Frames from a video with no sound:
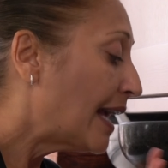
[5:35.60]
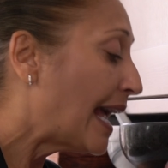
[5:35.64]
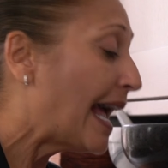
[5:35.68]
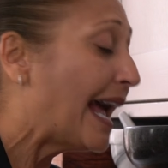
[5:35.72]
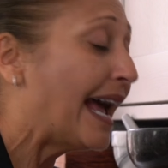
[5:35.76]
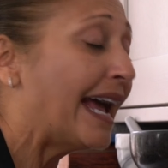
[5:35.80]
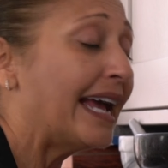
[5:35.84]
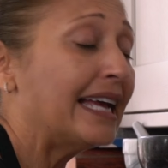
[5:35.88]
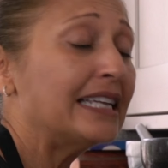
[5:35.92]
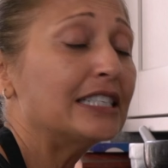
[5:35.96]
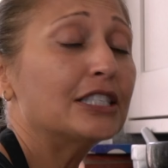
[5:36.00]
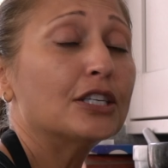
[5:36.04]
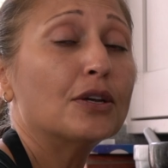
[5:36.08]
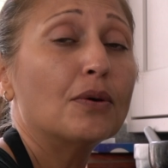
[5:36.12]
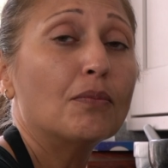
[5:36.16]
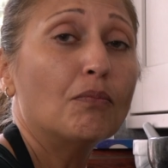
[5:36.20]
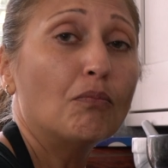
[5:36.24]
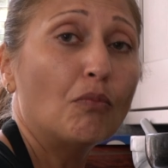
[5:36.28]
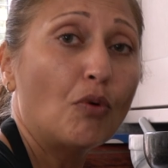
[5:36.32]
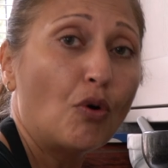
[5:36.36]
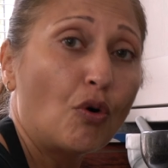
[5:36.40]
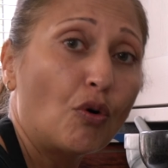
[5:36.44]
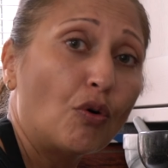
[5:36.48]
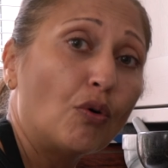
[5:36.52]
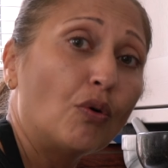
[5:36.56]
add
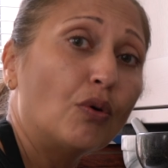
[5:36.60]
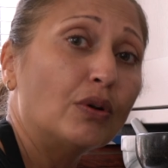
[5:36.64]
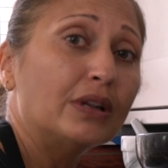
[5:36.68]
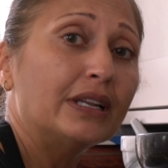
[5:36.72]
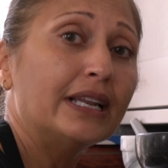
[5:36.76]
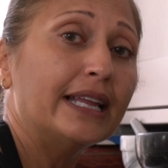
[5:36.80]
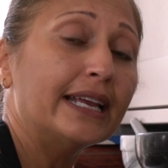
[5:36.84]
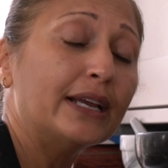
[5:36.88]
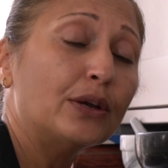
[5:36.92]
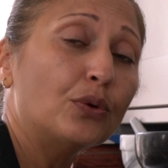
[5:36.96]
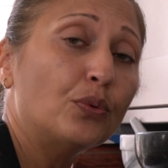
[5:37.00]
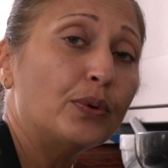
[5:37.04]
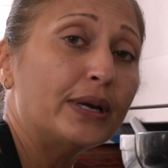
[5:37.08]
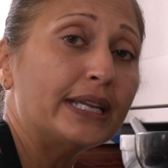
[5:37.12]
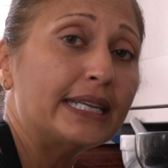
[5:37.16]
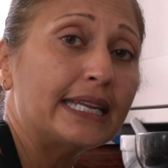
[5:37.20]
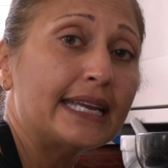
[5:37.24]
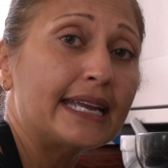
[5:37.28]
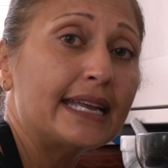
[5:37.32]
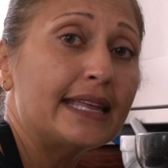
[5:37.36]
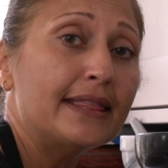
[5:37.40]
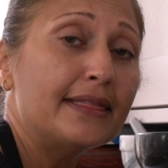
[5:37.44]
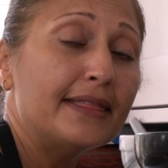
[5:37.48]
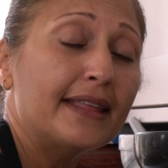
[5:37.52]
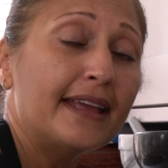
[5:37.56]
more liquid
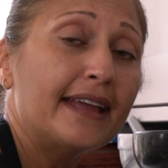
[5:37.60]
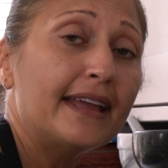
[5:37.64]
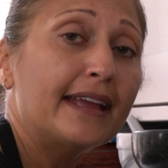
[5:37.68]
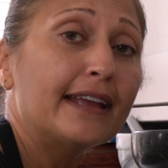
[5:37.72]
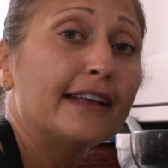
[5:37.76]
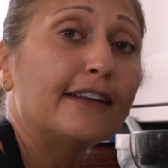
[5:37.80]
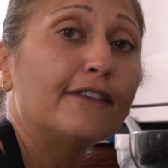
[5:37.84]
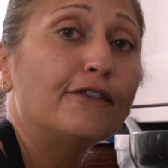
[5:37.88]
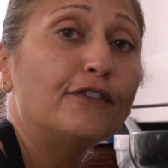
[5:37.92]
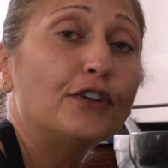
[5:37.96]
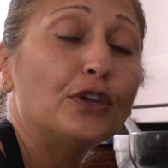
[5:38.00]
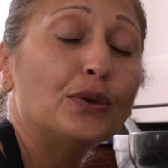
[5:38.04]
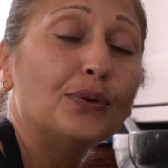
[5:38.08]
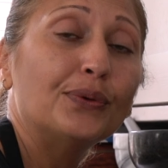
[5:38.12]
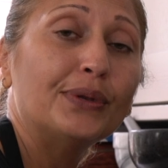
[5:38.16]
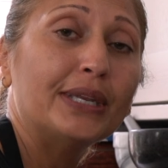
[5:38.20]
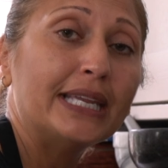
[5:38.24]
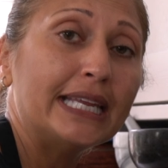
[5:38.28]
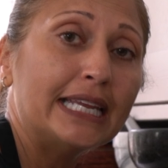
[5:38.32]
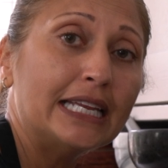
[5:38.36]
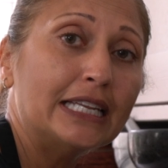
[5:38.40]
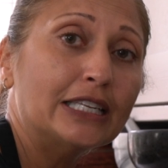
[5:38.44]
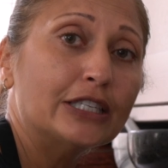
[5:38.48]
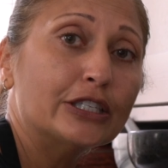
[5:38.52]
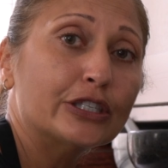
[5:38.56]
in there if you
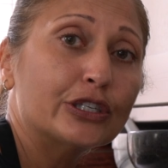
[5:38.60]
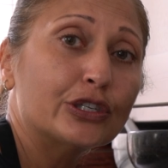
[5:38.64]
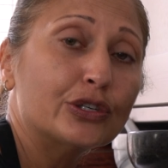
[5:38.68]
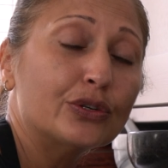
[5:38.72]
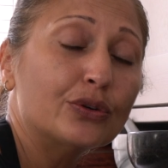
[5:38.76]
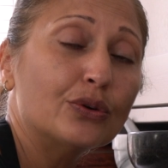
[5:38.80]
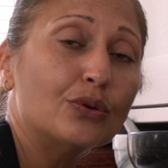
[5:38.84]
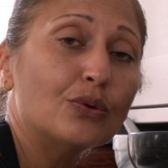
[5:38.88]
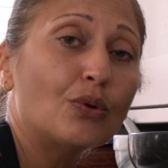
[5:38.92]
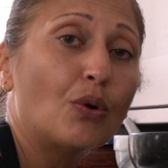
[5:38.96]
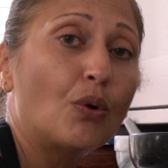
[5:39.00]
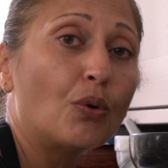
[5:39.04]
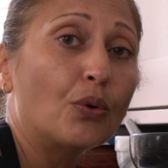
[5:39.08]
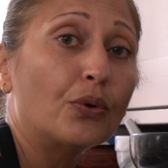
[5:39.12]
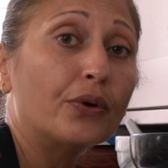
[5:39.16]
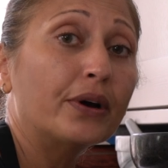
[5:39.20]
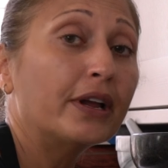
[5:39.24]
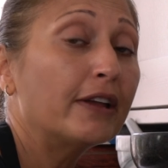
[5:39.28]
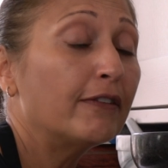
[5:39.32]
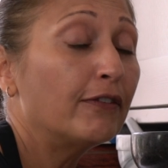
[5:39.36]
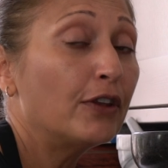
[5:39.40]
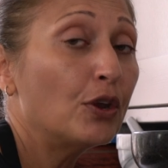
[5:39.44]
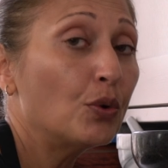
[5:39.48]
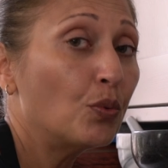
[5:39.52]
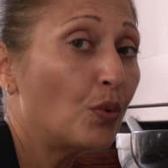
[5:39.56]
need to,
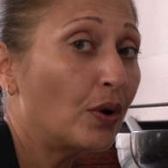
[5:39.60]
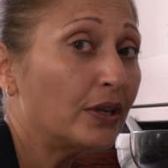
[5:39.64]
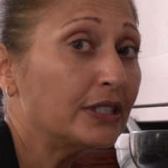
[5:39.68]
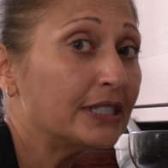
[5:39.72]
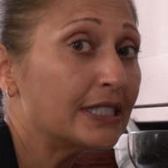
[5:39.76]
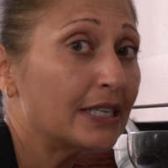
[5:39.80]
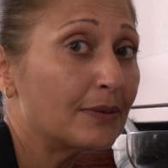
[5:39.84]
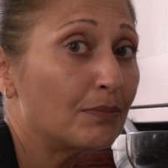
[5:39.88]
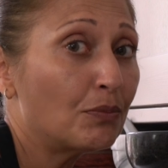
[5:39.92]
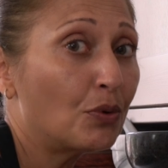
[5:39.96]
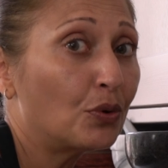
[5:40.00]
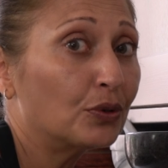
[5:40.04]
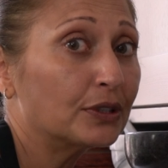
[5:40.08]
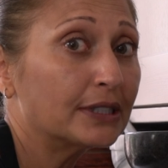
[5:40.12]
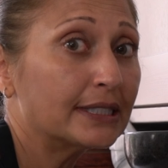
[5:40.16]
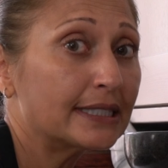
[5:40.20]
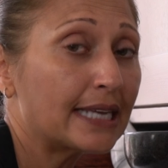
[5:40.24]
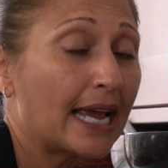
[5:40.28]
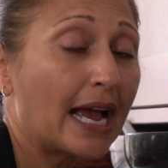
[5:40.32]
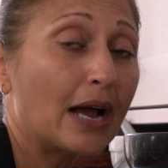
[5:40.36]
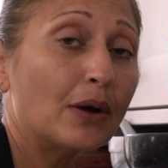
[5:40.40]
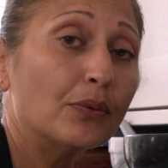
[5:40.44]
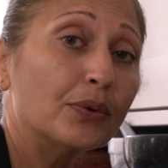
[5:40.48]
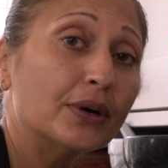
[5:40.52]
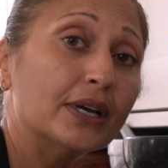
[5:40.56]
or if you want it more
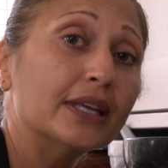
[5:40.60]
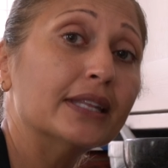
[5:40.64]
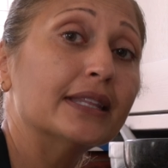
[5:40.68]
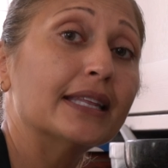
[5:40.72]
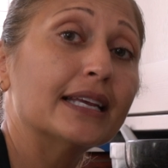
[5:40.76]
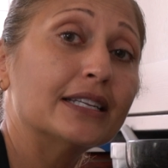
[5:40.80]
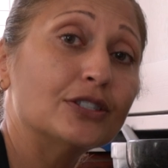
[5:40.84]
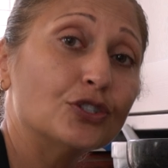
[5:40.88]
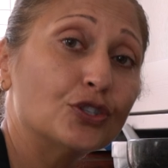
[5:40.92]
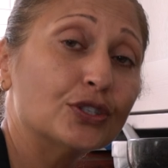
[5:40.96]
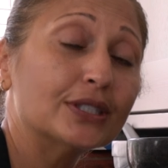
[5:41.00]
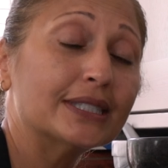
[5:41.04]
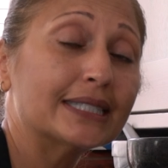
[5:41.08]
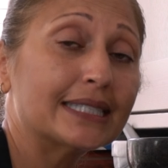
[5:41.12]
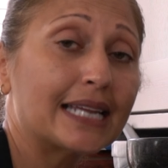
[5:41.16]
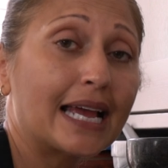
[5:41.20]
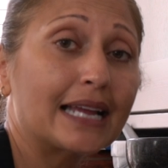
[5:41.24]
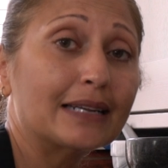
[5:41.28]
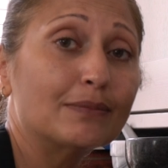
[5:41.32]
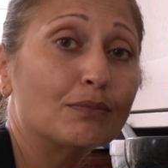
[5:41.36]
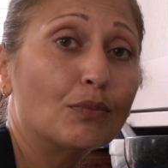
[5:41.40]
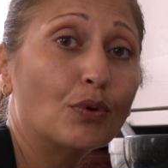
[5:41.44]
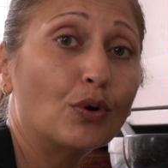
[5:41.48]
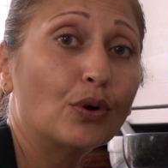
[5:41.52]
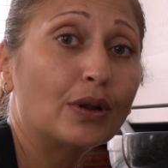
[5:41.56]
sour, then just
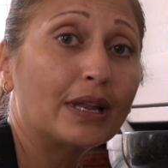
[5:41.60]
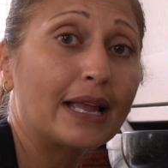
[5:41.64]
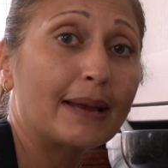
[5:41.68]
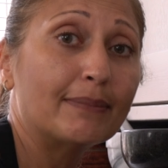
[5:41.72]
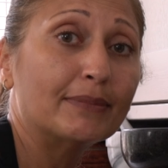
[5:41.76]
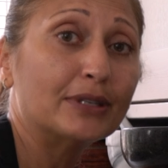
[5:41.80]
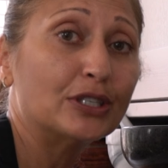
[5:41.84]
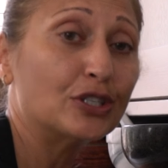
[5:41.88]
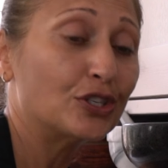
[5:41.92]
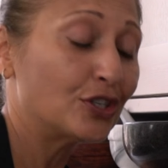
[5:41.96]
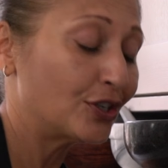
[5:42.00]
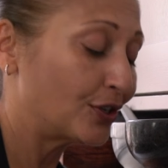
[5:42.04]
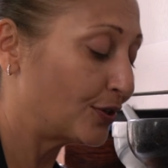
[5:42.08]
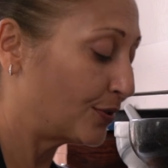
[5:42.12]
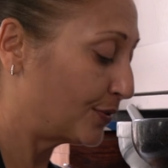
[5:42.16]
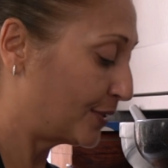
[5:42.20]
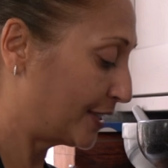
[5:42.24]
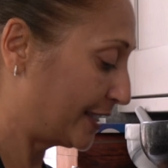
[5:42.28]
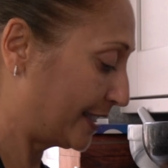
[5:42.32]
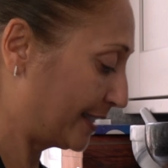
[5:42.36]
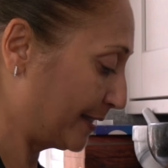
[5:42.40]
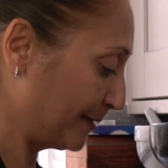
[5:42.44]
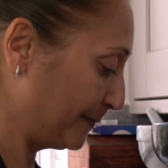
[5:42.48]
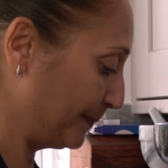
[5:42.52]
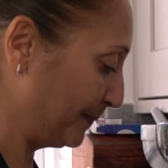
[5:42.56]
add more lemon
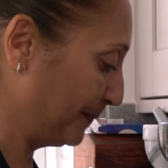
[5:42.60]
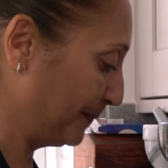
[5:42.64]
juice.